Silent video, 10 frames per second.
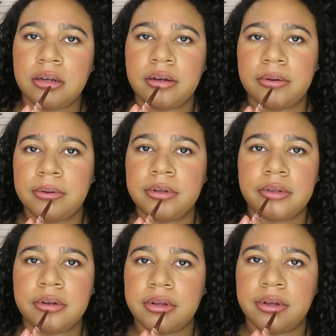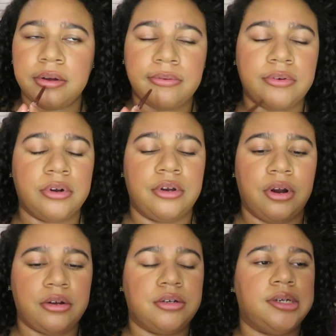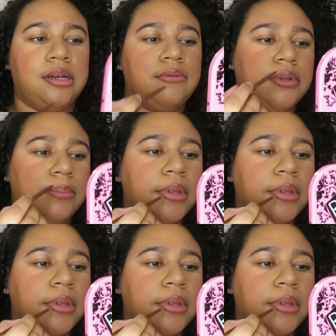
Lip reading: know, I was gonna go for a darker shade of lip